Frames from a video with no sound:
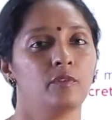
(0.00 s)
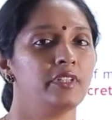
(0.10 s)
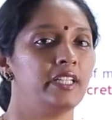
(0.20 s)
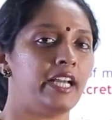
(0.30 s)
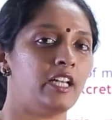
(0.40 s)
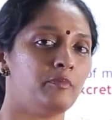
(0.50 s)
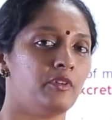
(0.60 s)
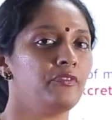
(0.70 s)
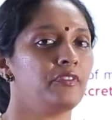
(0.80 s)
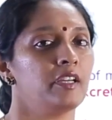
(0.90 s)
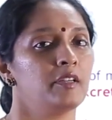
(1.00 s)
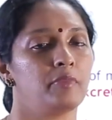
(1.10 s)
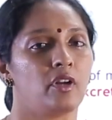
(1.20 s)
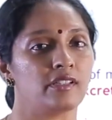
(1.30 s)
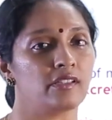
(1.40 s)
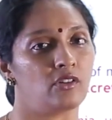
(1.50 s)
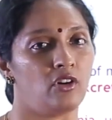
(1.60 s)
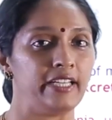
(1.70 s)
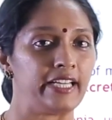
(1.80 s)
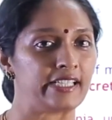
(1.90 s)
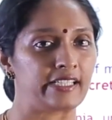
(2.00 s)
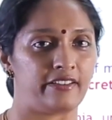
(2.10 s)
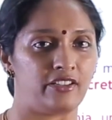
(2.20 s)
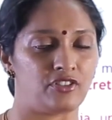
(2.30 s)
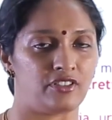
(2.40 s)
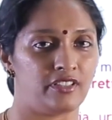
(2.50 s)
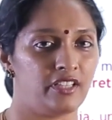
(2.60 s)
with the help of process called excretion.